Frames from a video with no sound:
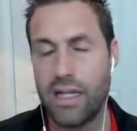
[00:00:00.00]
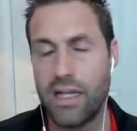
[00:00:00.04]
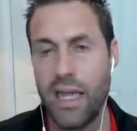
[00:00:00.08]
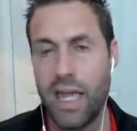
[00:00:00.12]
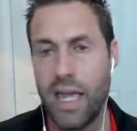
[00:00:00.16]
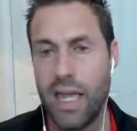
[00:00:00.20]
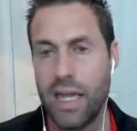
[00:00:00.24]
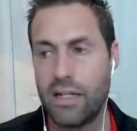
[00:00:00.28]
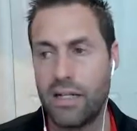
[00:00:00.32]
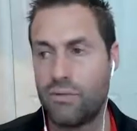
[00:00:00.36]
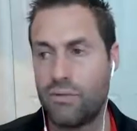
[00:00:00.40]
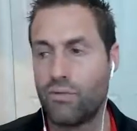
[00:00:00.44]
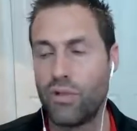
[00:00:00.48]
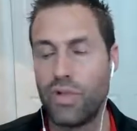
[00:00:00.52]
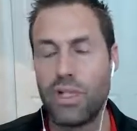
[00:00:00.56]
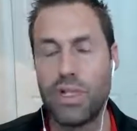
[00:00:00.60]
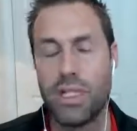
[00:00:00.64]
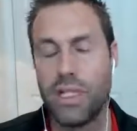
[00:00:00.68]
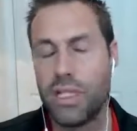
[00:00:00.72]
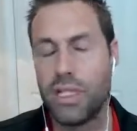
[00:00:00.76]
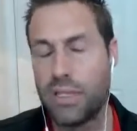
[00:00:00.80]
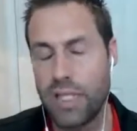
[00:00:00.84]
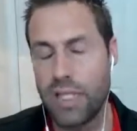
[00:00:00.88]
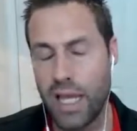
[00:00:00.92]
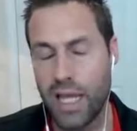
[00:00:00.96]
really
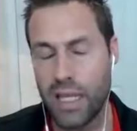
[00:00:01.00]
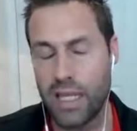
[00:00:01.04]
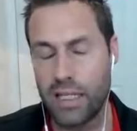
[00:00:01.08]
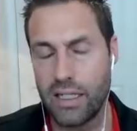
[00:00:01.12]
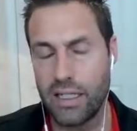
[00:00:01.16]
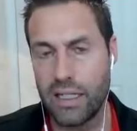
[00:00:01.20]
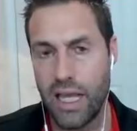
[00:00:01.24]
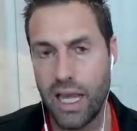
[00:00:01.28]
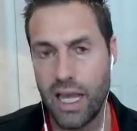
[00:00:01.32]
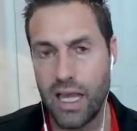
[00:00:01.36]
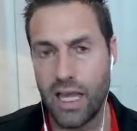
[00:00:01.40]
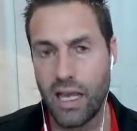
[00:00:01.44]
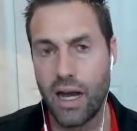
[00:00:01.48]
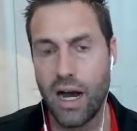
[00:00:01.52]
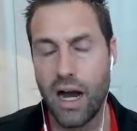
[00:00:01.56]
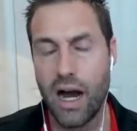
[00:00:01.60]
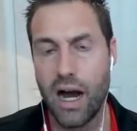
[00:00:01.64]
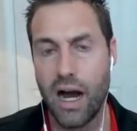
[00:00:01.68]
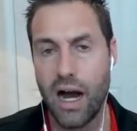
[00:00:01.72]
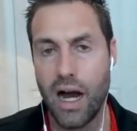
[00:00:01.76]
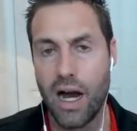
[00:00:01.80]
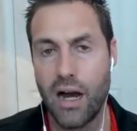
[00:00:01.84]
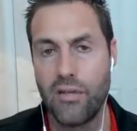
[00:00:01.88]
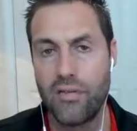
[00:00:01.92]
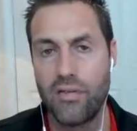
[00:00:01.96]
take a day
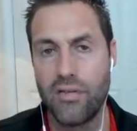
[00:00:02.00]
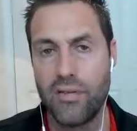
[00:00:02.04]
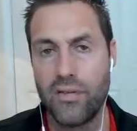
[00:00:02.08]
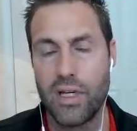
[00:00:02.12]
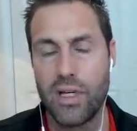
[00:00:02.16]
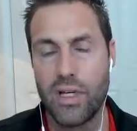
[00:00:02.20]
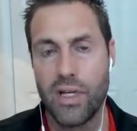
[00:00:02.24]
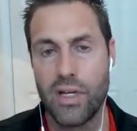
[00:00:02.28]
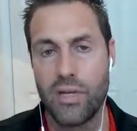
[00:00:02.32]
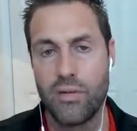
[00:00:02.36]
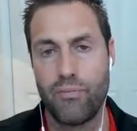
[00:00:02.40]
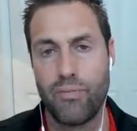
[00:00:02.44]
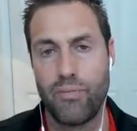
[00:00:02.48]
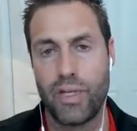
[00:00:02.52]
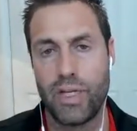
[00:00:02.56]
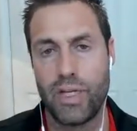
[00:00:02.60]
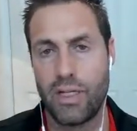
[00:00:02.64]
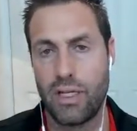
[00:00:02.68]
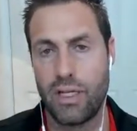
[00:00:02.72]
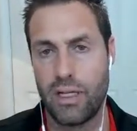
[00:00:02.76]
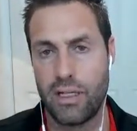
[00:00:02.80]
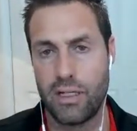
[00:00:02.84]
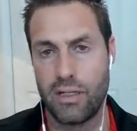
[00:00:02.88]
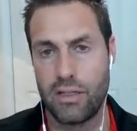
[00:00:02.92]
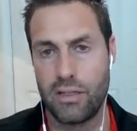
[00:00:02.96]
off
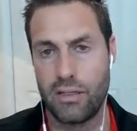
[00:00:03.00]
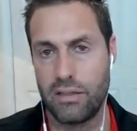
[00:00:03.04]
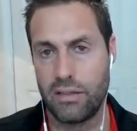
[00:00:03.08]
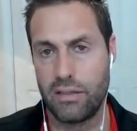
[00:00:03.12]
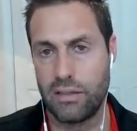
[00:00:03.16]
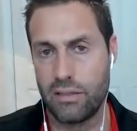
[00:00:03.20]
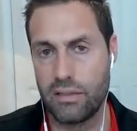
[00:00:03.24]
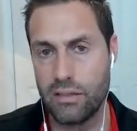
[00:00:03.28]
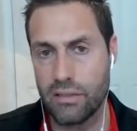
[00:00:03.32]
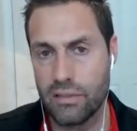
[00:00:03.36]
because,